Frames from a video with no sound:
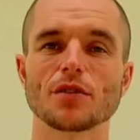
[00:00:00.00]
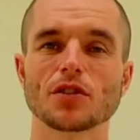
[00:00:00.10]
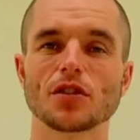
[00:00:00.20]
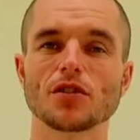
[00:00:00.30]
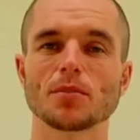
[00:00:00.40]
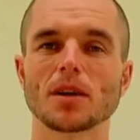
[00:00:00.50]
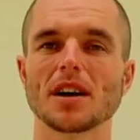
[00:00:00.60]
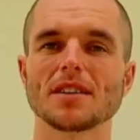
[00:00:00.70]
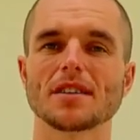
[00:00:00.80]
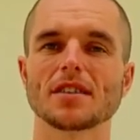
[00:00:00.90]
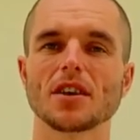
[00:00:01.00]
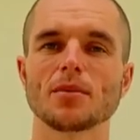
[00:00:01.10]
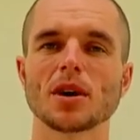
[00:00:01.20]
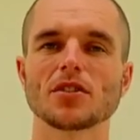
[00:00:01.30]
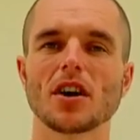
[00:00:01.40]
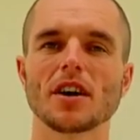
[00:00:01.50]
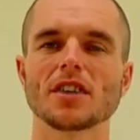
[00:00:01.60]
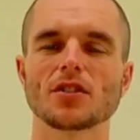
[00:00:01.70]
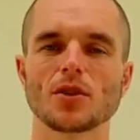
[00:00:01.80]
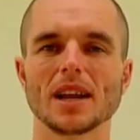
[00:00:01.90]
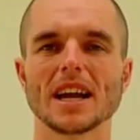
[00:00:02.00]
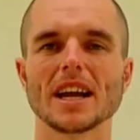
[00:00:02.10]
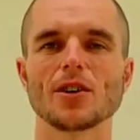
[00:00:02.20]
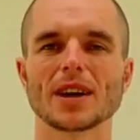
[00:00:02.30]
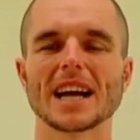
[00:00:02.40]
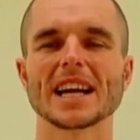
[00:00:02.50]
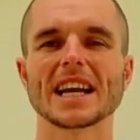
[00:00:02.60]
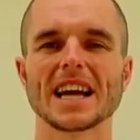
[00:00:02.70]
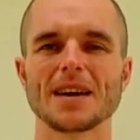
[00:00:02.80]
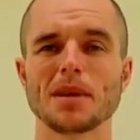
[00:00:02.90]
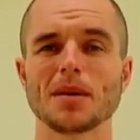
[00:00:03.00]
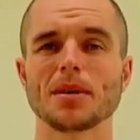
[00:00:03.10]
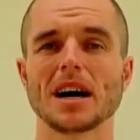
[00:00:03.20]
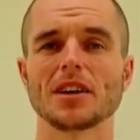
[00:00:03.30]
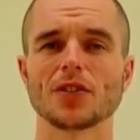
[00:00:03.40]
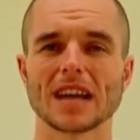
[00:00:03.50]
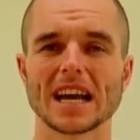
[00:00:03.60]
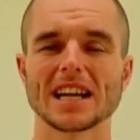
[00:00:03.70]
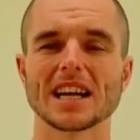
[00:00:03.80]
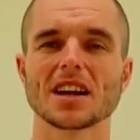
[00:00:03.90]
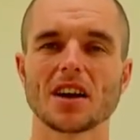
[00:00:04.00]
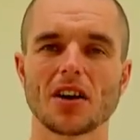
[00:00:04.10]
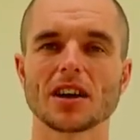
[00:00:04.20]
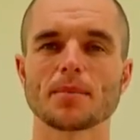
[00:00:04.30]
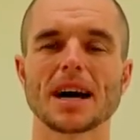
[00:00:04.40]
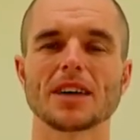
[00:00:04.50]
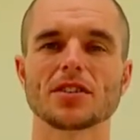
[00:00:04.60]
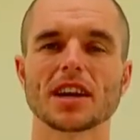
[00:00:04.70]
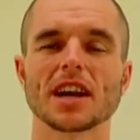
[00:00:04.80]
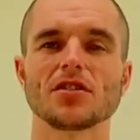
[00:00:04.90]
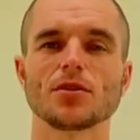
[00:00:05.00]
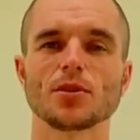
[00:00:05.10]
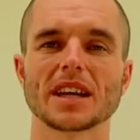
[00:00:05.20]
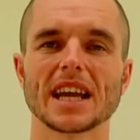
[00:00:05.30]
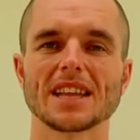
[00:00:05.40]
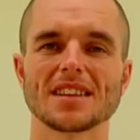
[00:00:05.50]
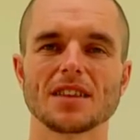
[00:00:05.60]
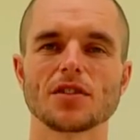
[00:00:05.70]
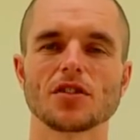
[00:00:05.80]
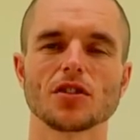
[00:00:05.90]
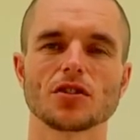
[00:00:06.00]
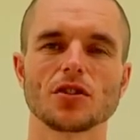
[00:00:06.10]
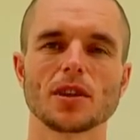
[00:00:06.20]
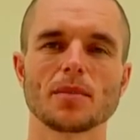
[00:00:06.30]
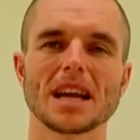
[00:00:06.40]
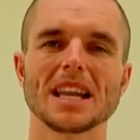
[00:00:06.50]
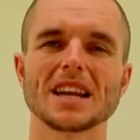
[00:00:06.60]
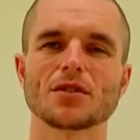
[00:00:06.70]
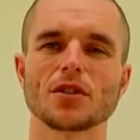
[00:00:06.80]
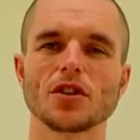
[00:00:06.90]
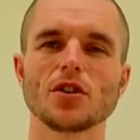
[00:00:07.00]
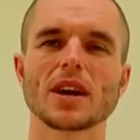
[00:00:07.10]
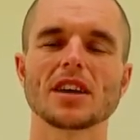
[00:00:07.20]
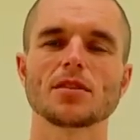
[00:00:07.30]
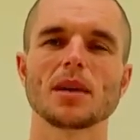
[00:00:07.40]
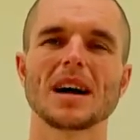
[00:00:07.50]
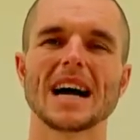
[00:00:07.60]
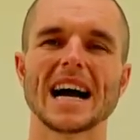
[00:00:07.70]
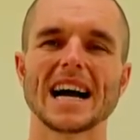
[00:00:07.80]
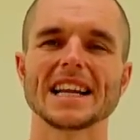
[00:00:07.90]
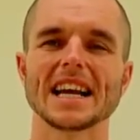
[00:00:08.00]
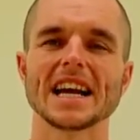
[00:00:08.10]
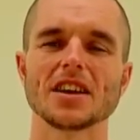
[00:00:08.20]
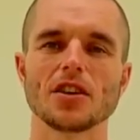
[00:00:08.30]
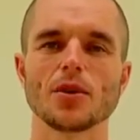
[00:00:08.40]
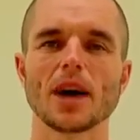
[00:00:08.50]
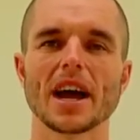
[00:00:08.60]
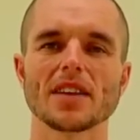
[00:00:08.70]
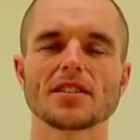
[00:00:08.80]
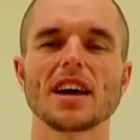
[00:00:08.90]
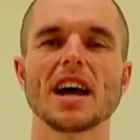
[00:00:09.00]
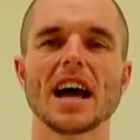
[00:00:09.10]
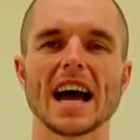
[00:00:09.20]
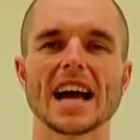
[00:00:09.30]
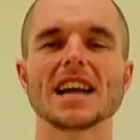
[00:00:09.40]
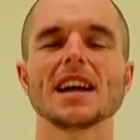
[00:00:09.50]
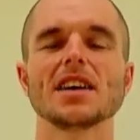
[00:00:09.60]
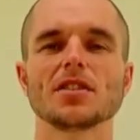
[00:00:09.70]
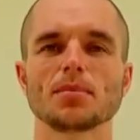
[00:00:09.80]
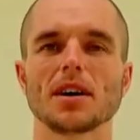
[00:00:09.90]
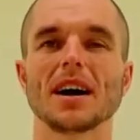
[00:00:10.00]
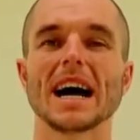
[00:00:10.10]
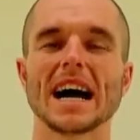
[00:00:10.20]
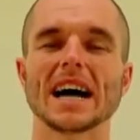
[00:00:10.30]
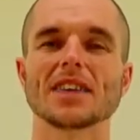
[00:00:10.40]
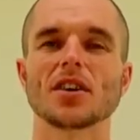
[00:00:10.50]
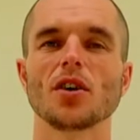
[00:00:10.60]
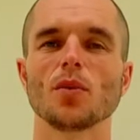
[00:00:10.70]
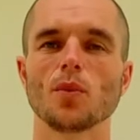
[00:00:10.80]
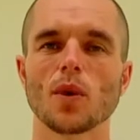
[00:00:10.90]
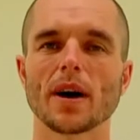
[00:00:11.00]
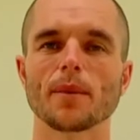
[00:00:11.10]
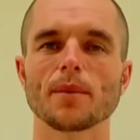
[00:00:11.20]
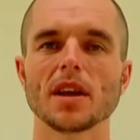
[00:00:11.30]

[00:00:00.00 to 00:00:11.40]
for 2 suppliers that sell the most highest quality organic cayenne pepper and organic garlic powder in case you want to get that delivered to your door. There'll be a link for a UK supplier and a USA supplier as well.